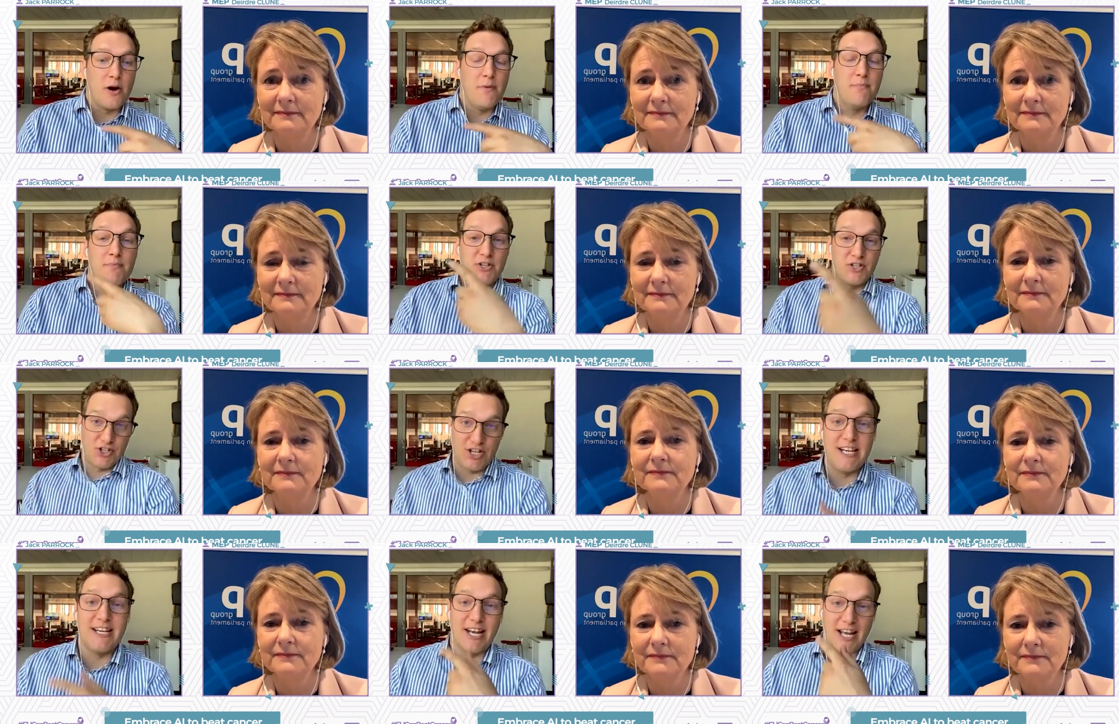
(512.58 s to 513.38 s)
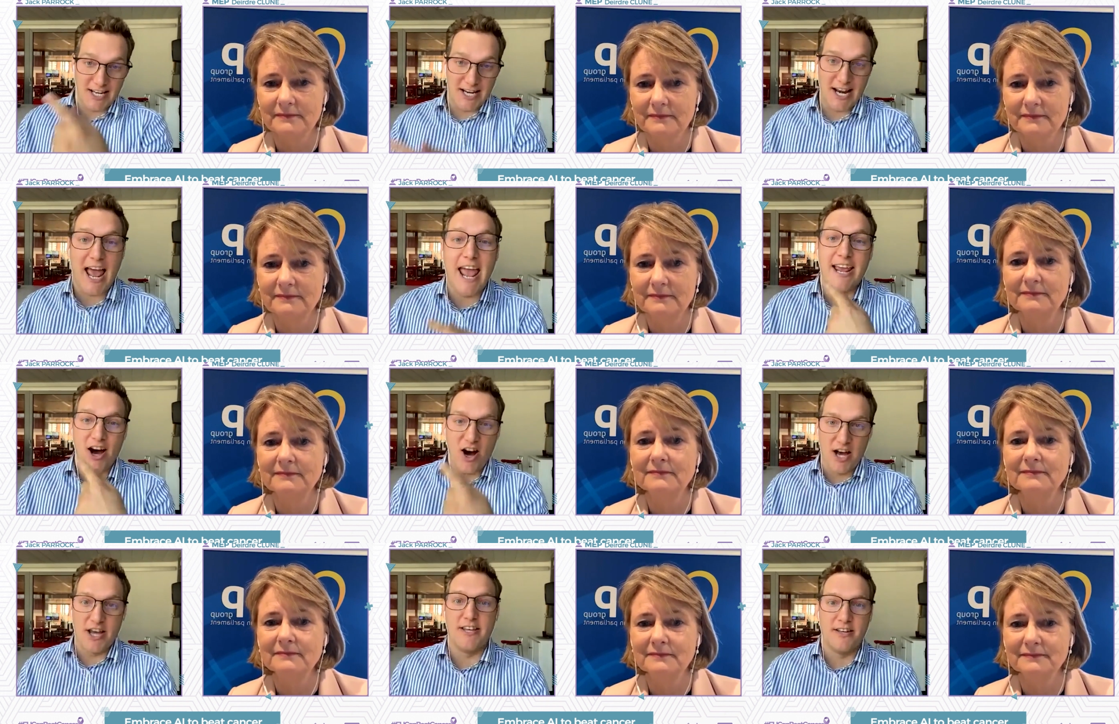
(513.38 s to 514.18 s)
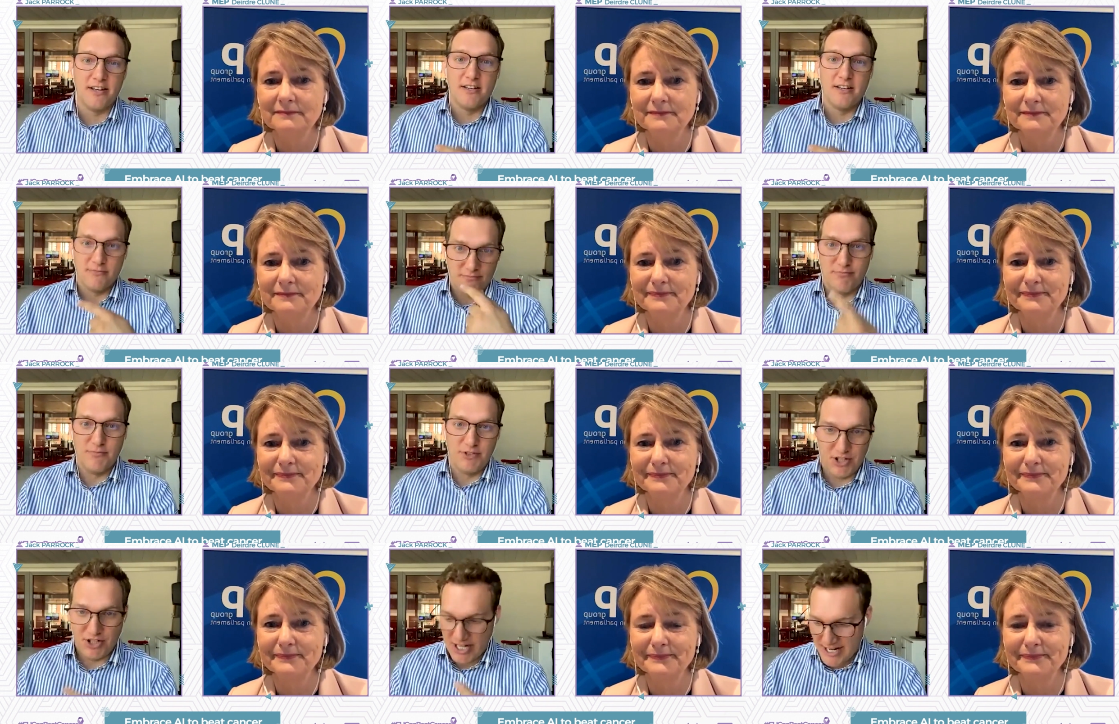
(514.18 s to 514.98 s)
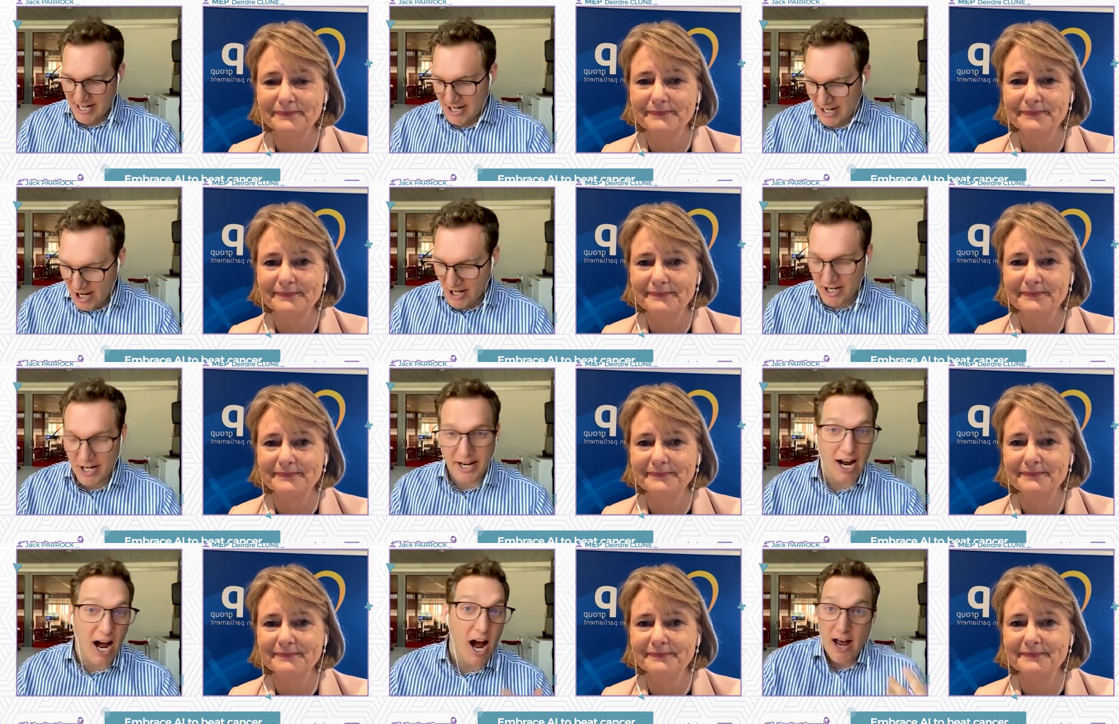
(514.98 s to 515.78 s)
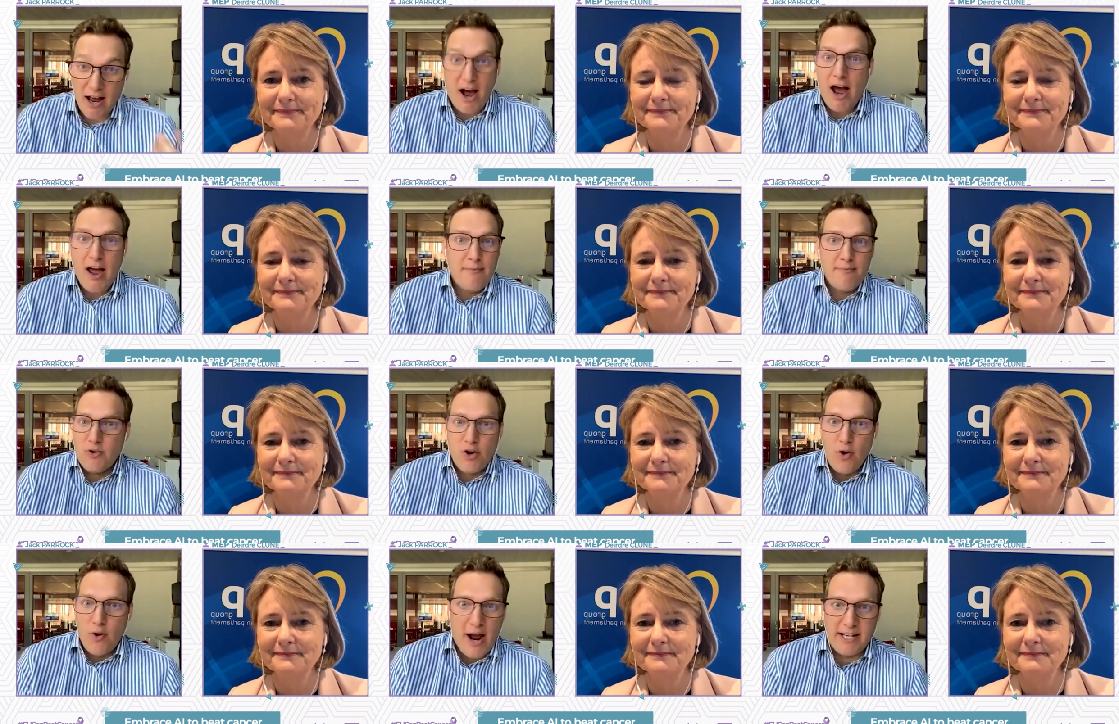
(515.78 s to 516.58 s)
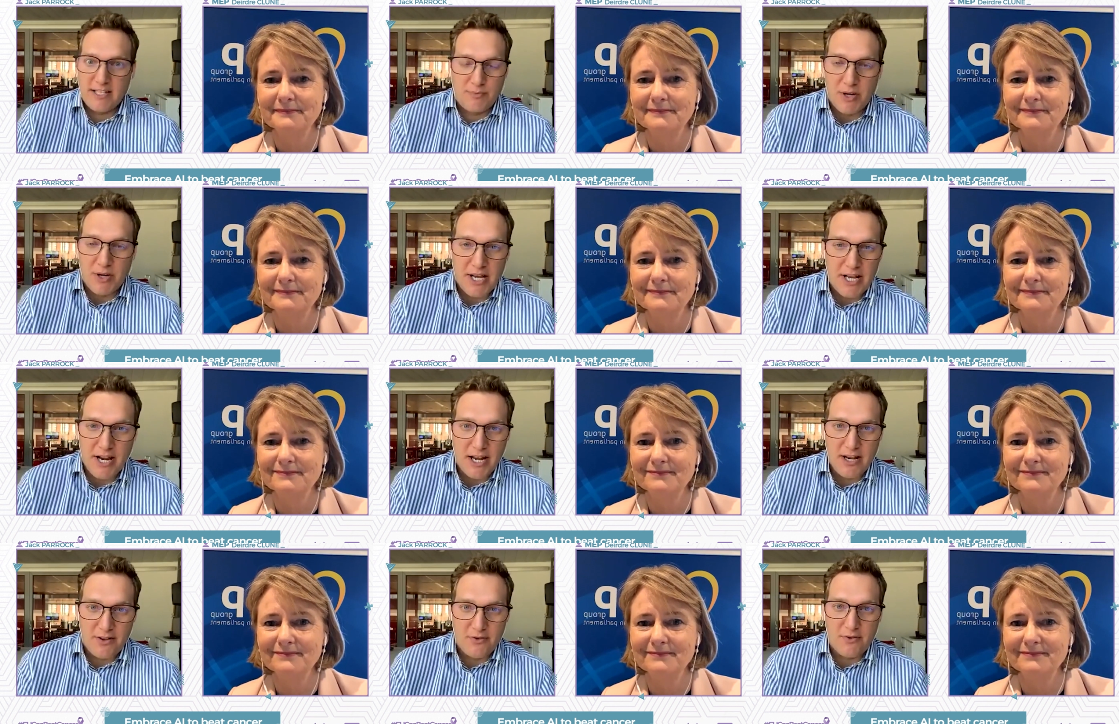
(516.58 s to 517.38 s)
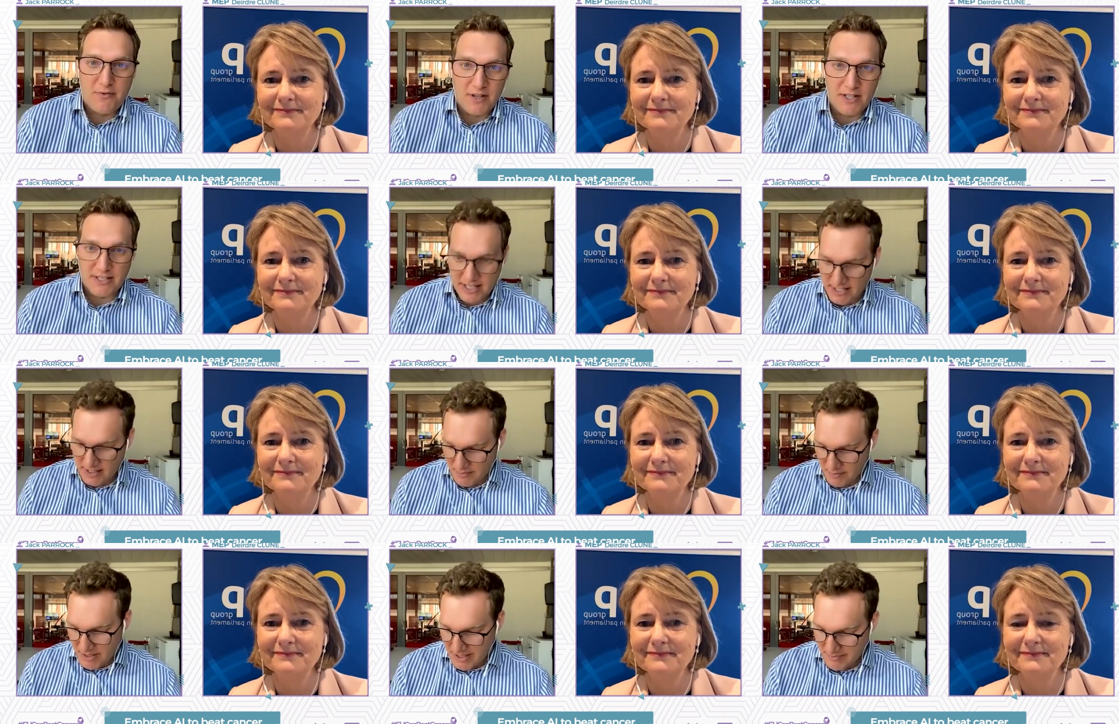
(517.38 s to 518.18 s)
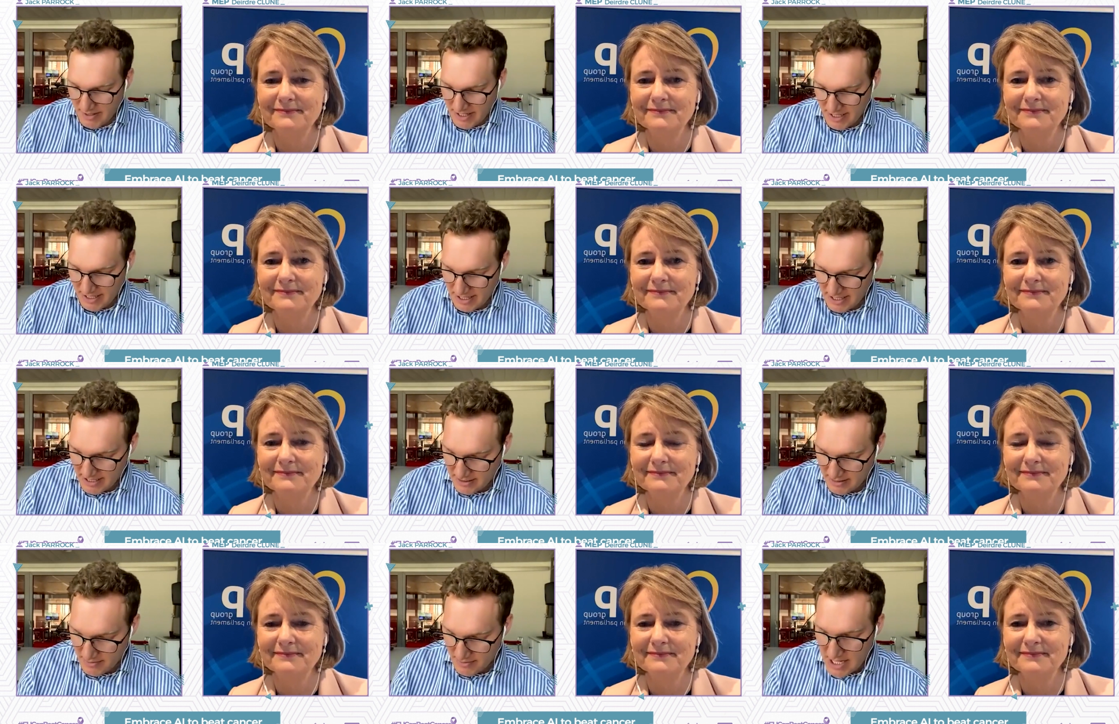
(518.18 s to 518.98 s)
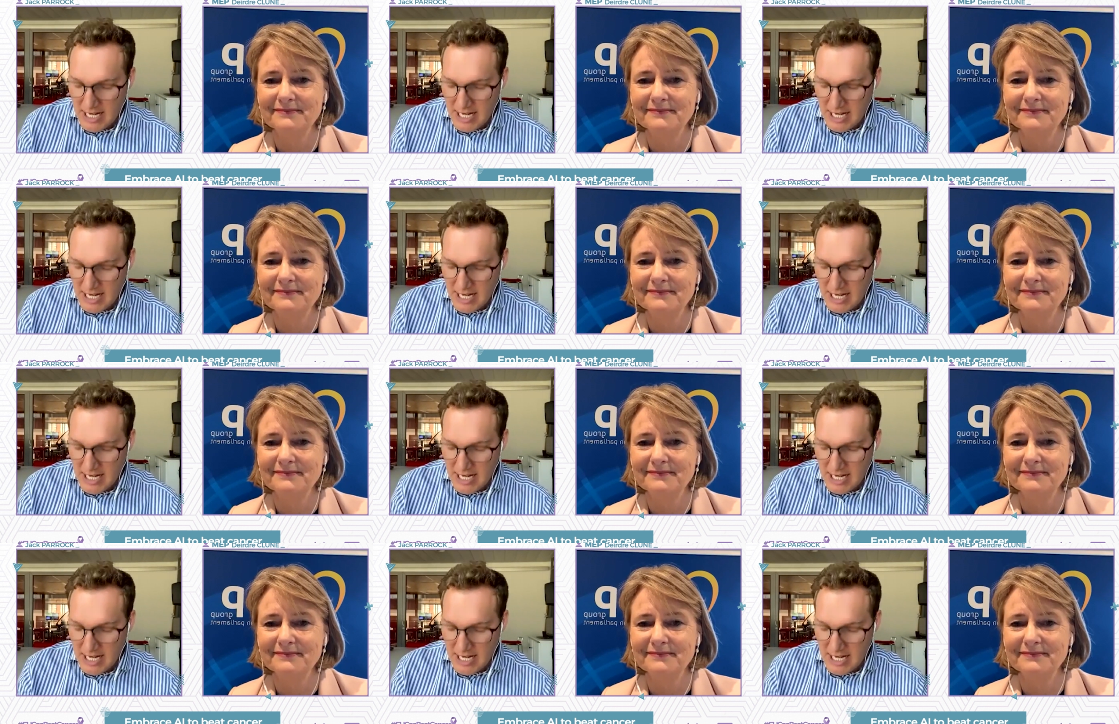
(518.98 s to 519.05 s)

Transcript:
Speaker 1: a machine, like an A I machine learning. I, I'm no expert in either of these things, but this made it clear to me.